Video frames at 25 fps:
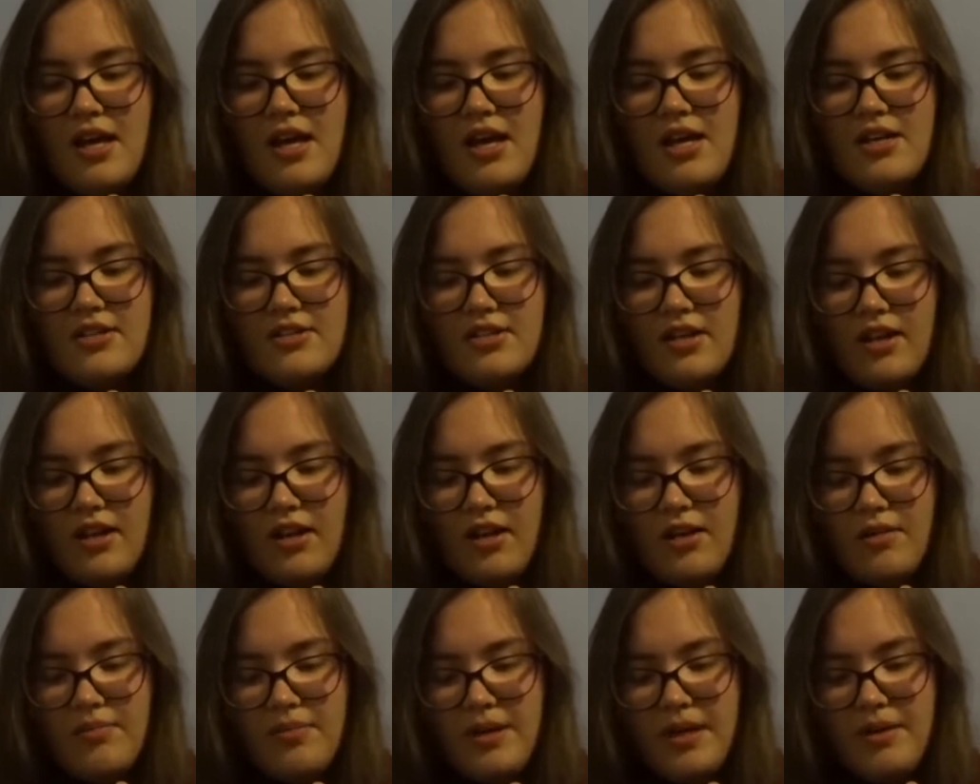so a lot
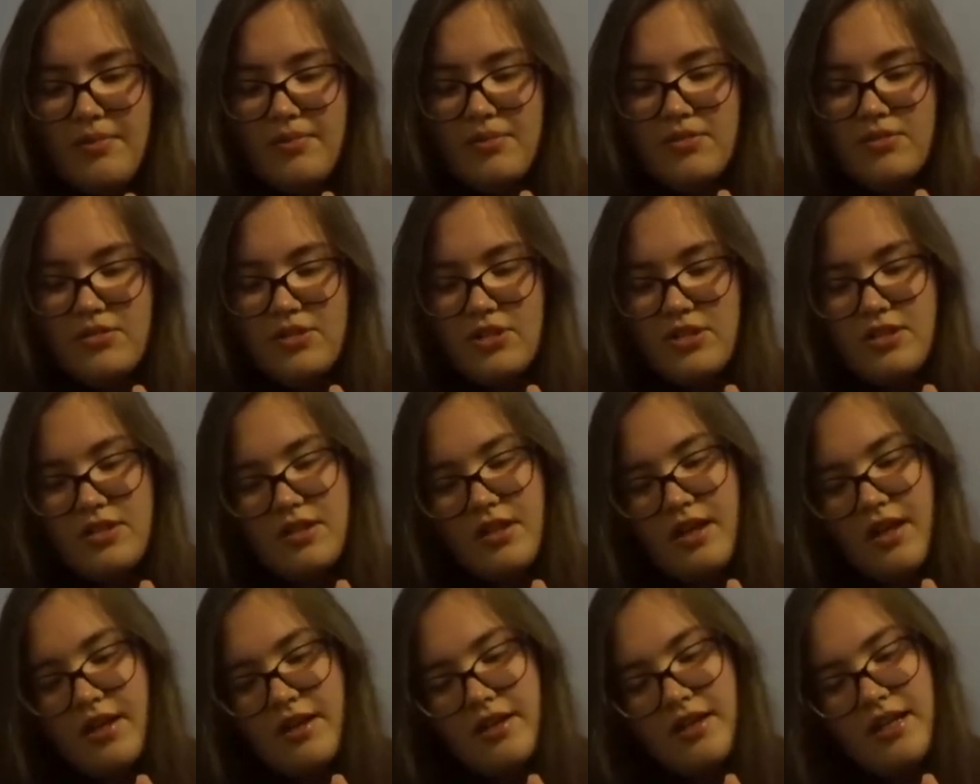of people just
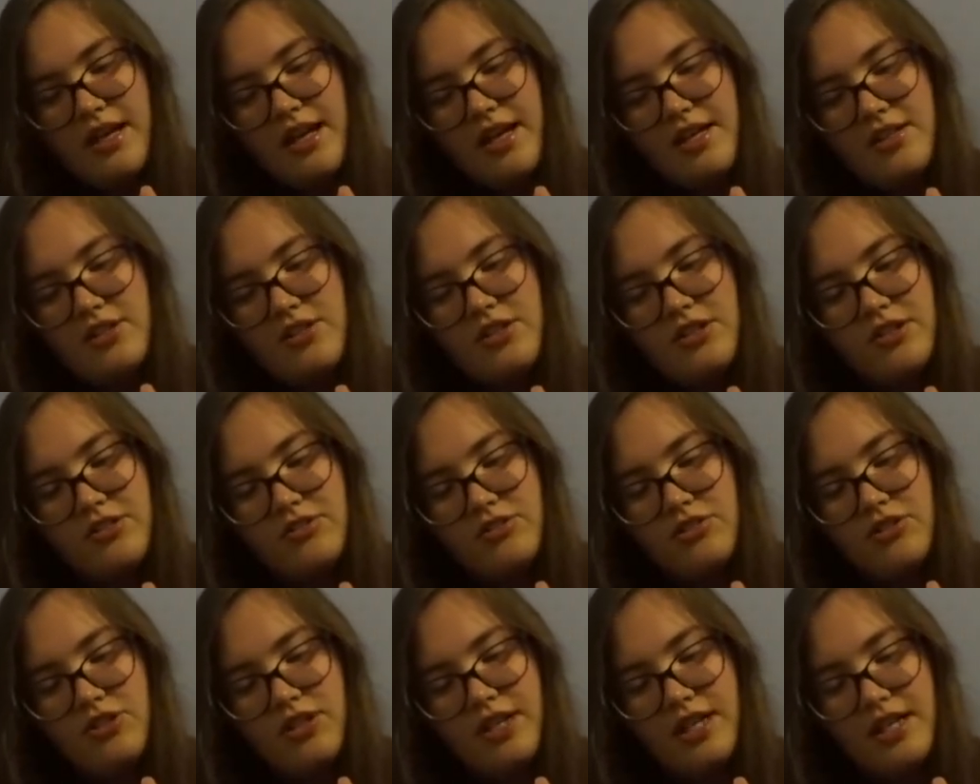like, yeah, trick or
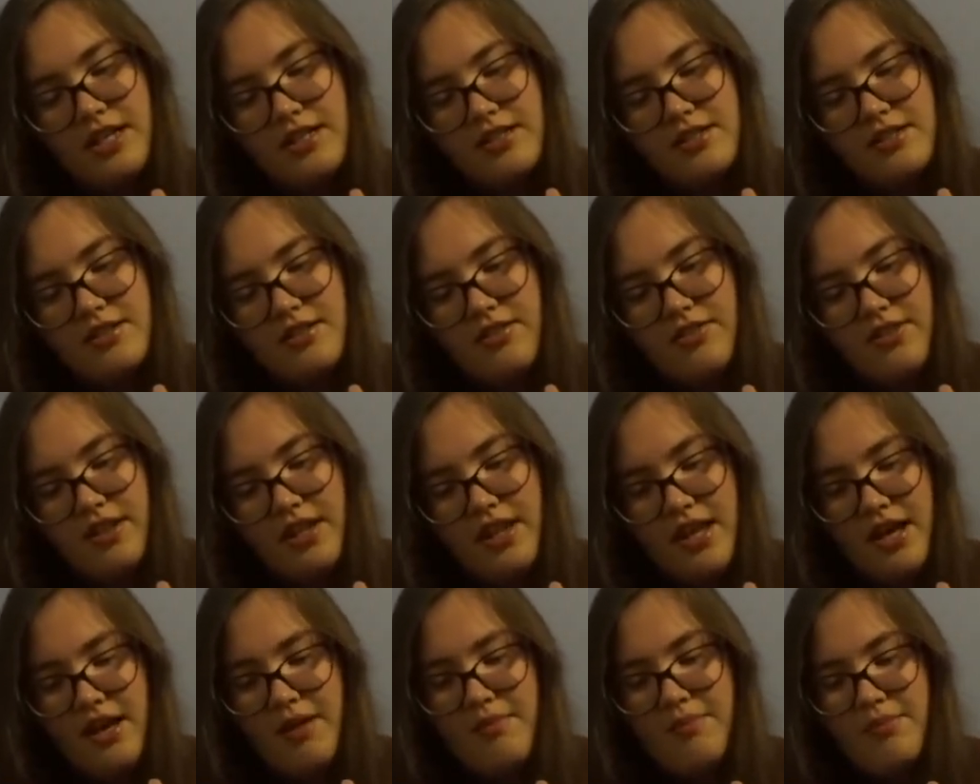treat and stuff like
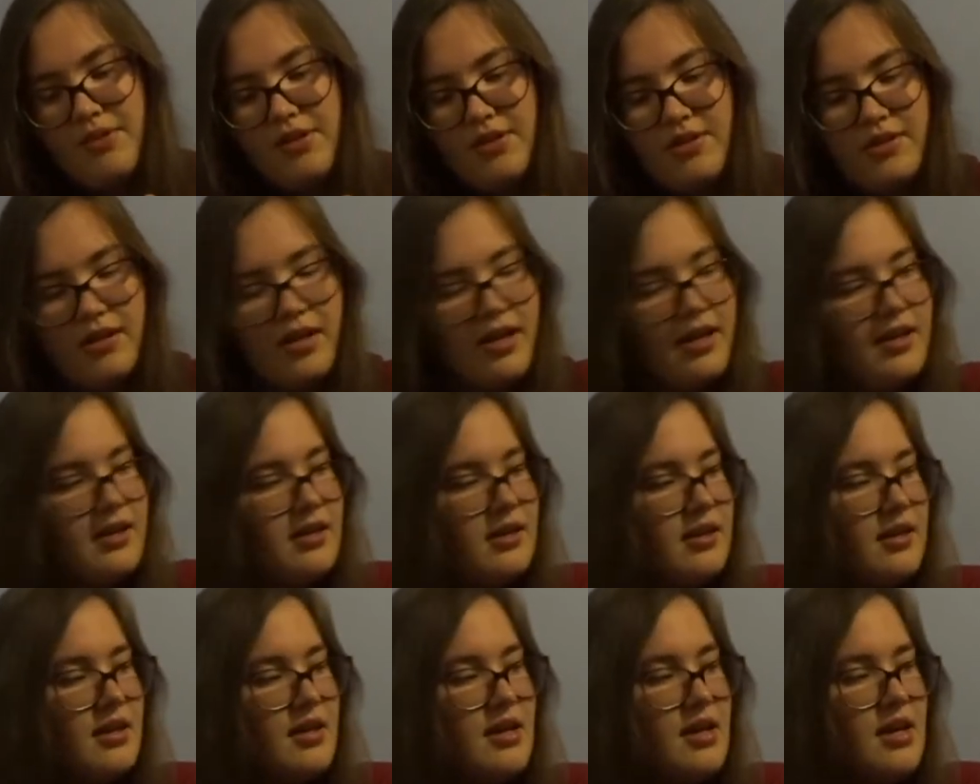that, but like
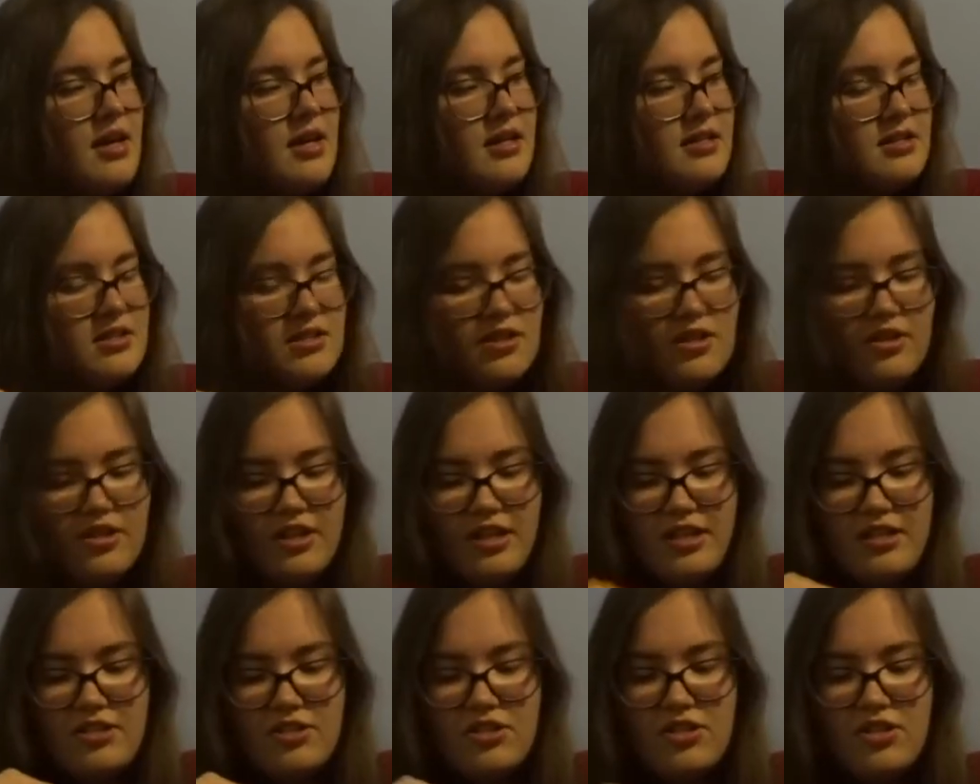it's
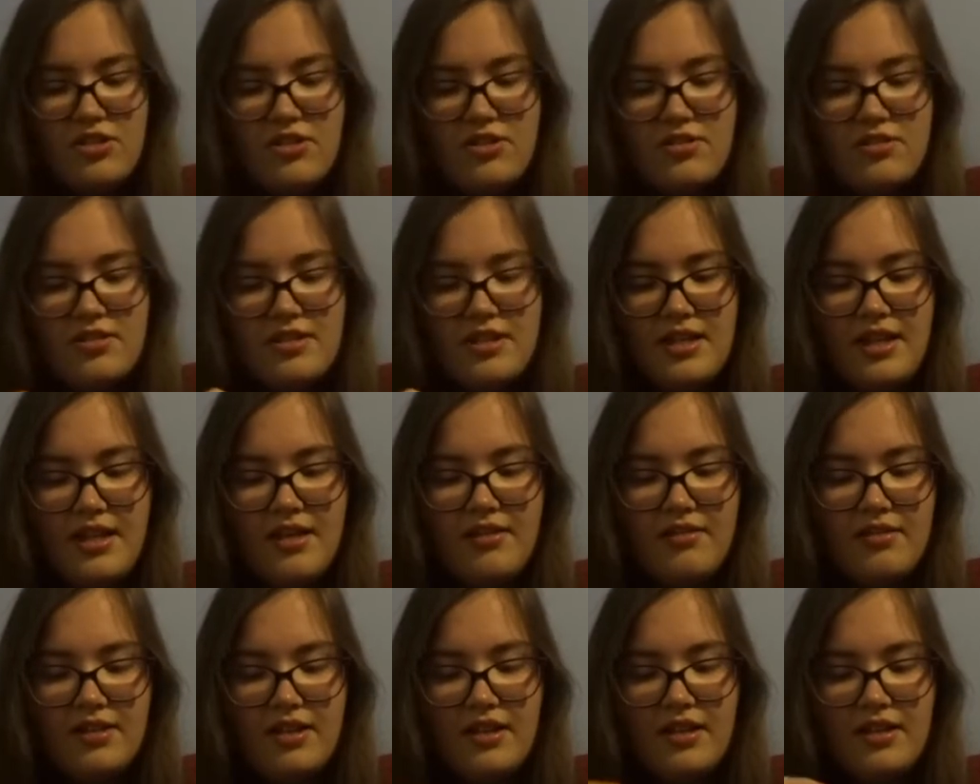nothing too
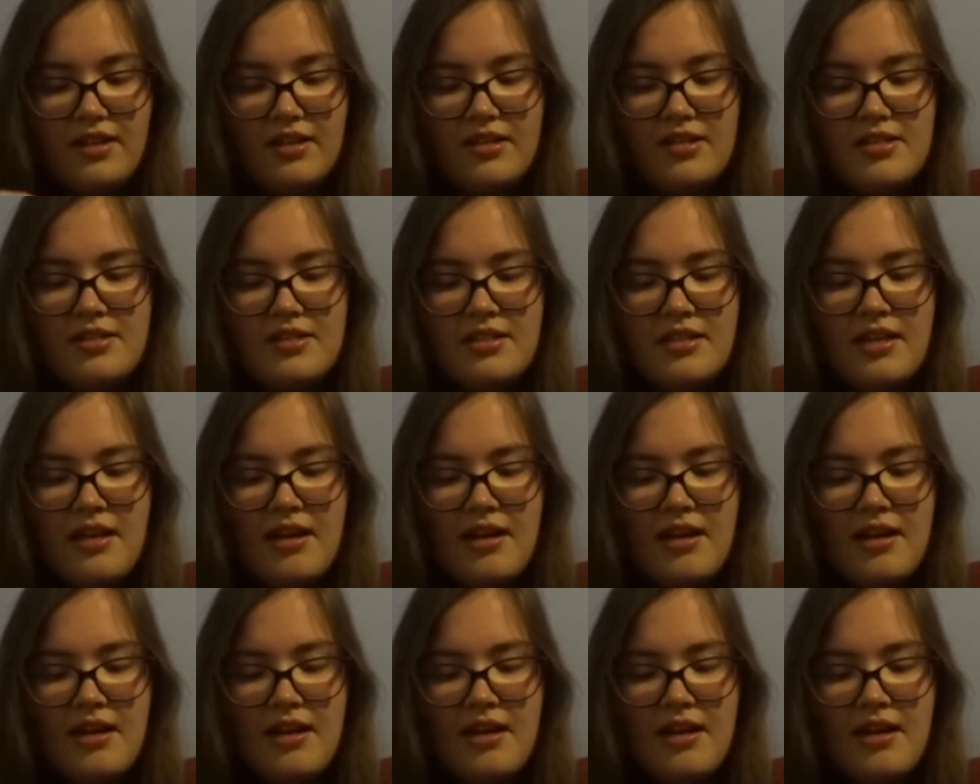serious.